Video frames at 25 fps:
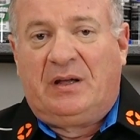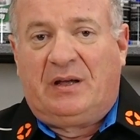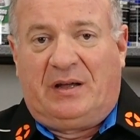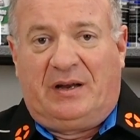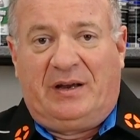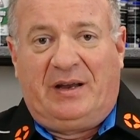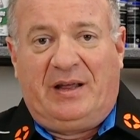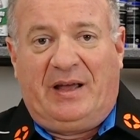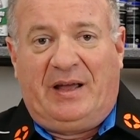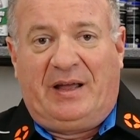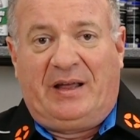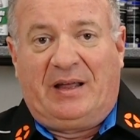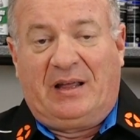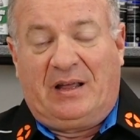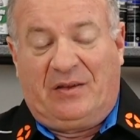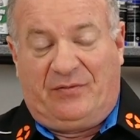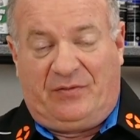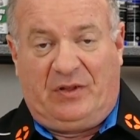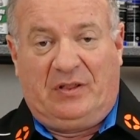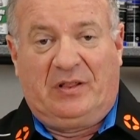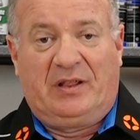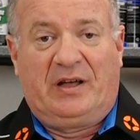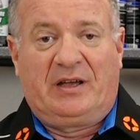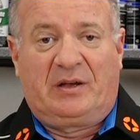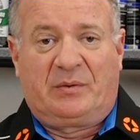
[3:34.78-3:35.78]
And hey,
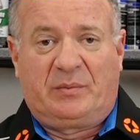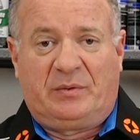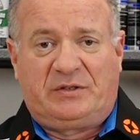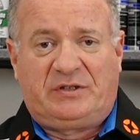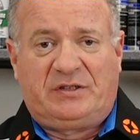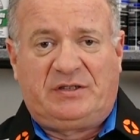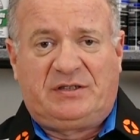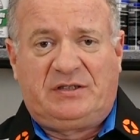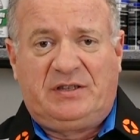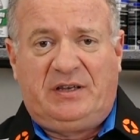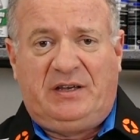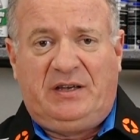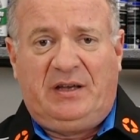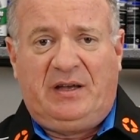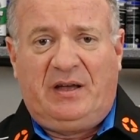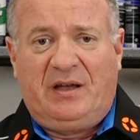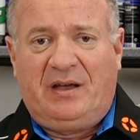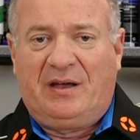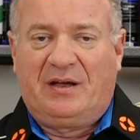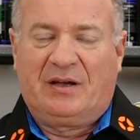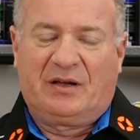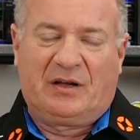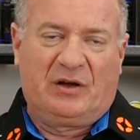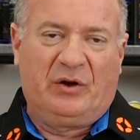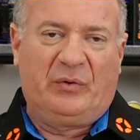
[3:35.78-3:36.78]
if you like what you see,
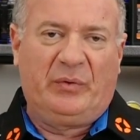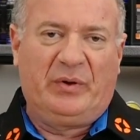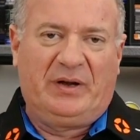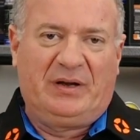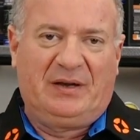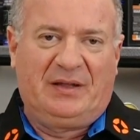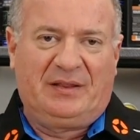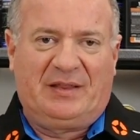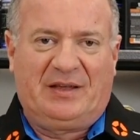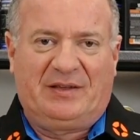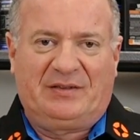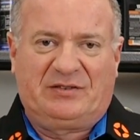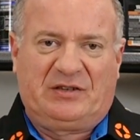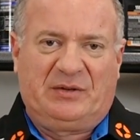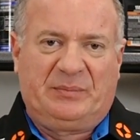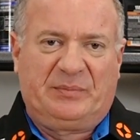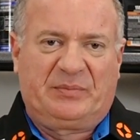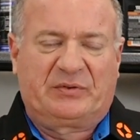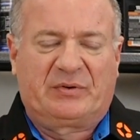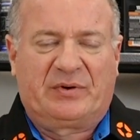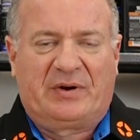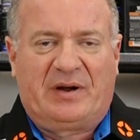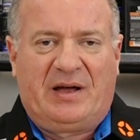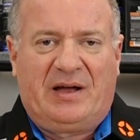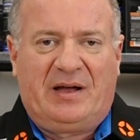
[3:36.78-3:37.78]
go ahead and hit that
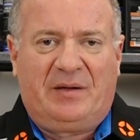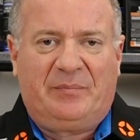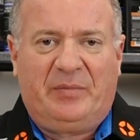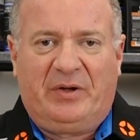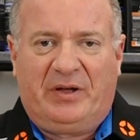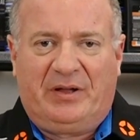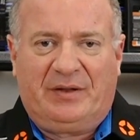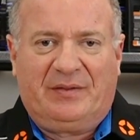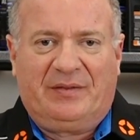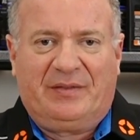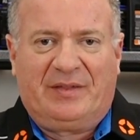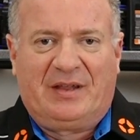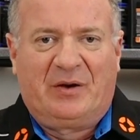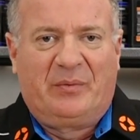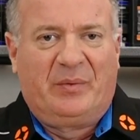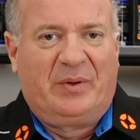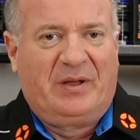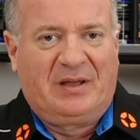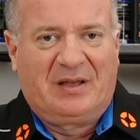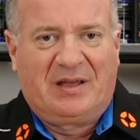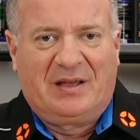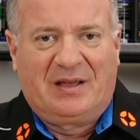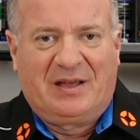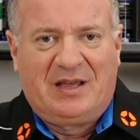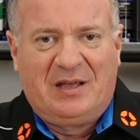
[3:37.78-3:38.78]
subscribe button. That way
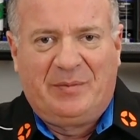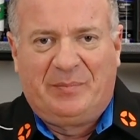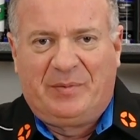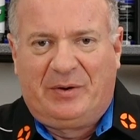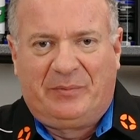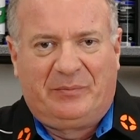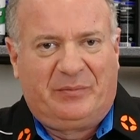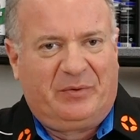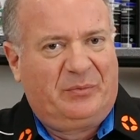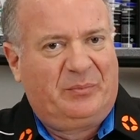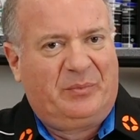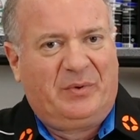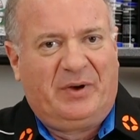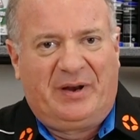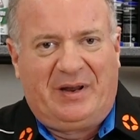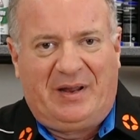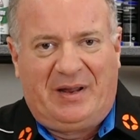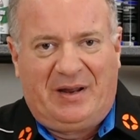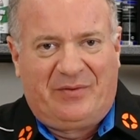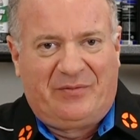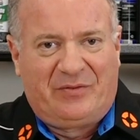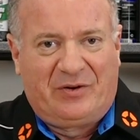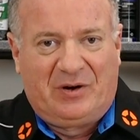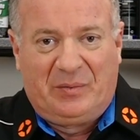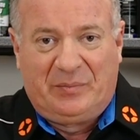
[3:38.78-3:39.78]
you can keep up with
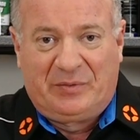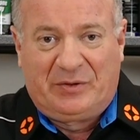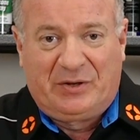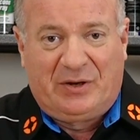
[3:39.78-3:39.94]
whatever I'm